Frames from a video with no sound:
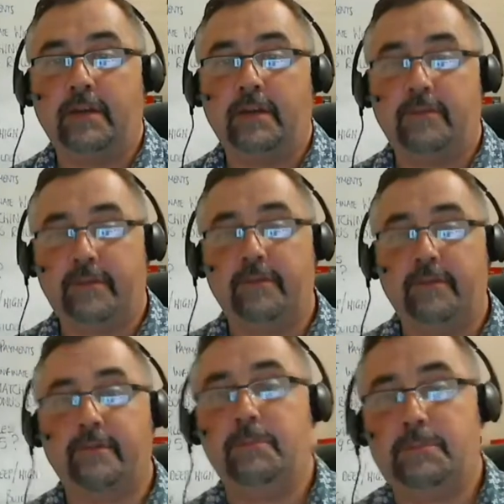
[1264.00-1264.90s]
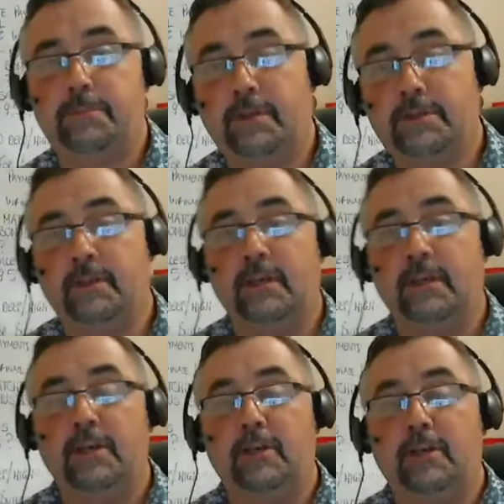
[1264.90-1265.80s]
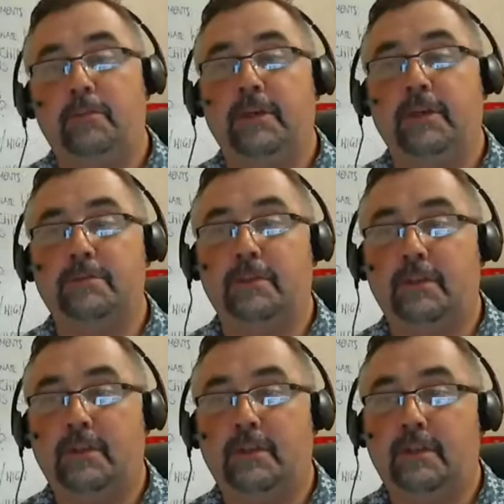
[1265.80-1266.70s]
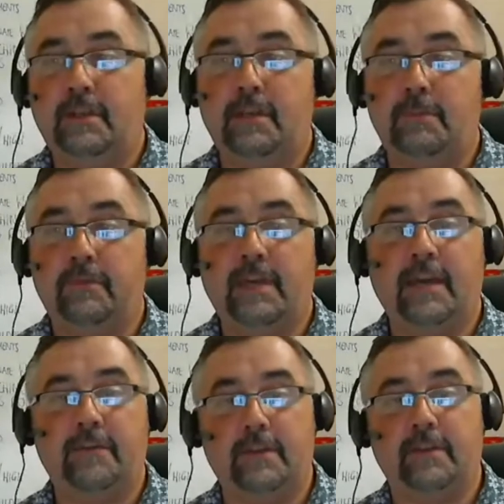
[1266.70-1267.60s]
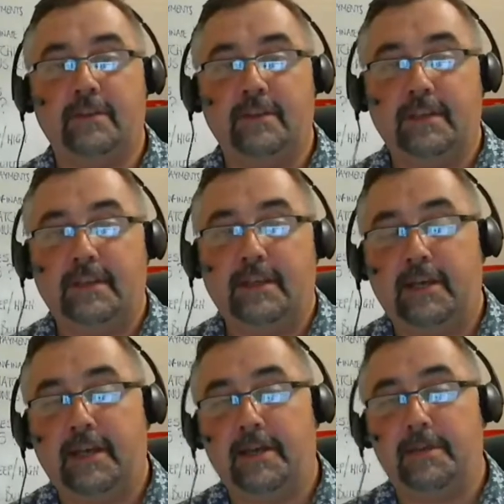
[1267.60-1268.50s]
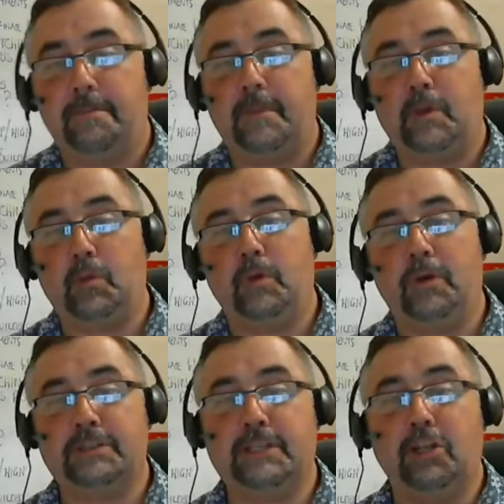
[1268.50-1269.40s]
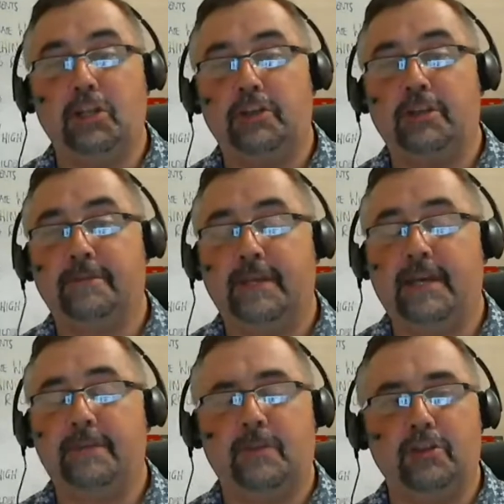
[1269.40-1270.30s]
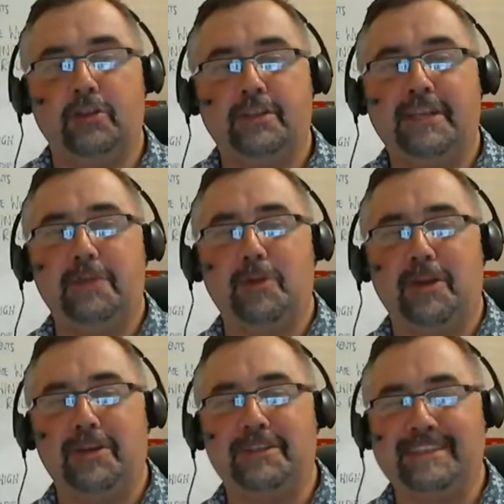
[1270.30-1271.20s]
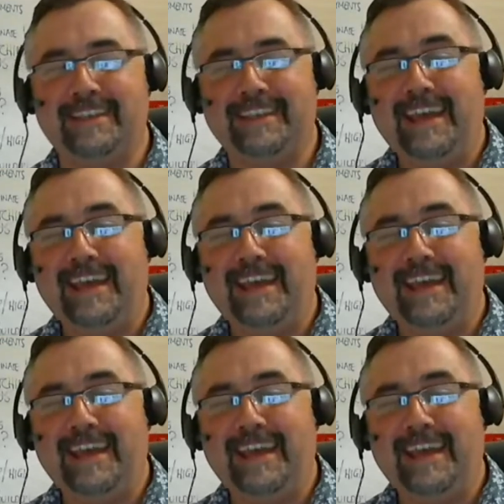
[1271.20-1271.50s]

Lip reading: very, very famous person who begins with the name of Kevin, who works in London. He works in